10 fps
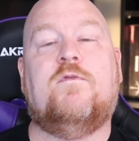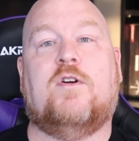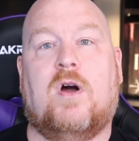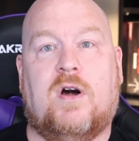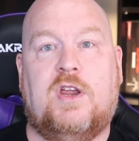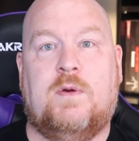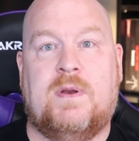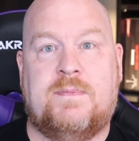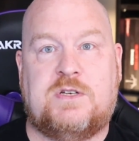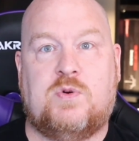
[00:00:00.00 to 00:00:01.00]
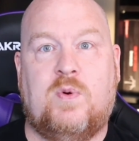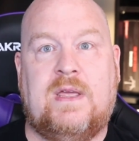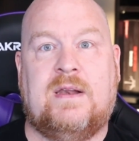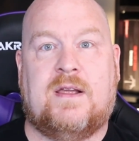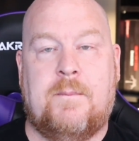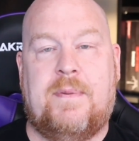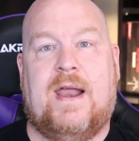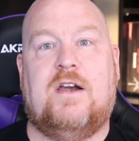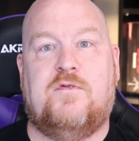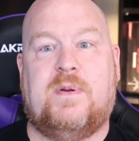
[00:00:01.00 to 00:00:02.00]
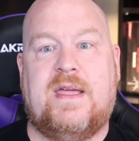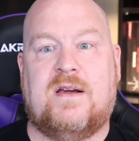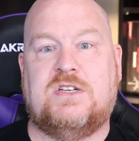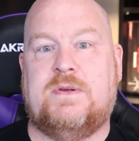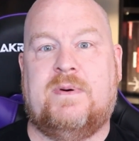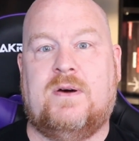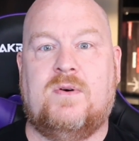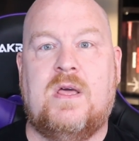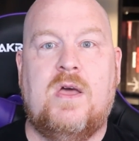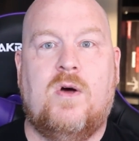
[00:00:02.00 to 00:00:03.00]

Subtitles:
for argument between competitive players about